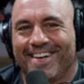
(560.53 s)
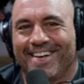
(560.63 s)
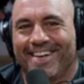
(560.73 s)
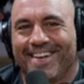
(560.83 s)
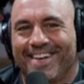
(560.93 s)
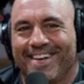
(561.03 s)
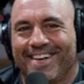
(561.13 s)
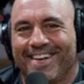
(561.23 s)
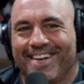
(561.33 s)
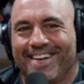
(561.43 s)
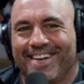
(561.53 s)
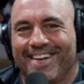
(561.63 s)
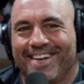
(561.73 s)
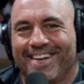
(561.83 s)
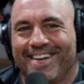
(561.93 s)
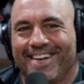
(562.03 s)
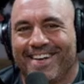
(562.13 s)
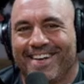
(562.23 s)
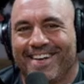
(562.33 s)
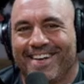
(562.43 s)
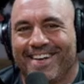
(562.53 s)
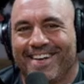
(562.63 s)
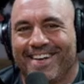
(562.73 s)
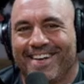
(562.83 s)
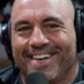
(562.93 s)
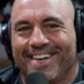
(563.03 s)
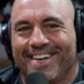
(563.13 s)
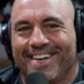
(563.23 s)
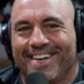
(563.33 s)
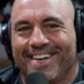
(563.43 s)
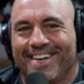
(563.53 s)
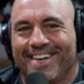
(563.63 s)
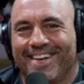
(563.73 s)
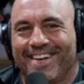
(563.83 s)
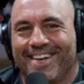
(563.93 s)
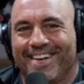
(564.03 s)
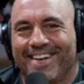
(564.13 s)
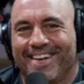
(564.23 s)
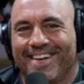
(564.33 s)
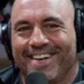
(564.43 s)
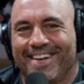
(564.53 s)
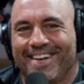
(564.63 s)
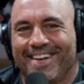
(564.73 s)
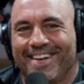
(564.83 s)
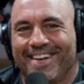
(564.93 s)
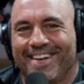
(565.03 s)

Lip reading: No words are spoken by the person on screen.